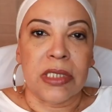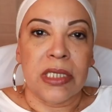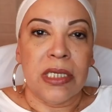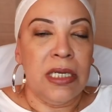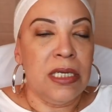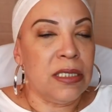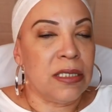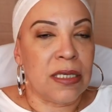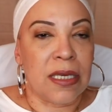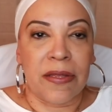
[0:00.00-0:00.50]

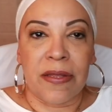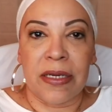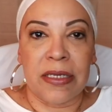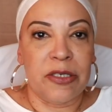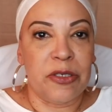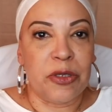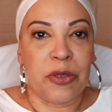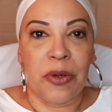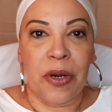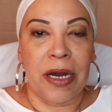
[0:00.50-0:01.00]
He said,
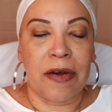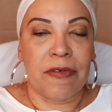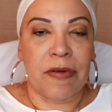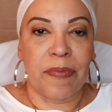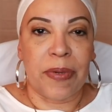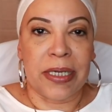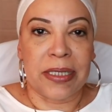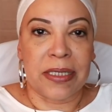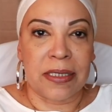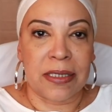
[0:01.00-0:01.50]
"Then you don't have
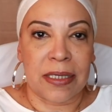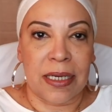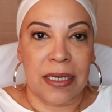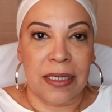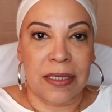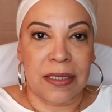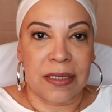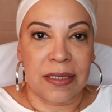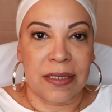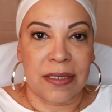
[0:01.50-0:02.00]

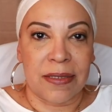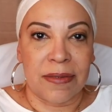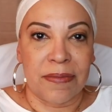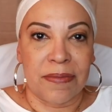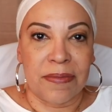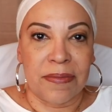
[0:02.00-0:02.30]
appendicitis."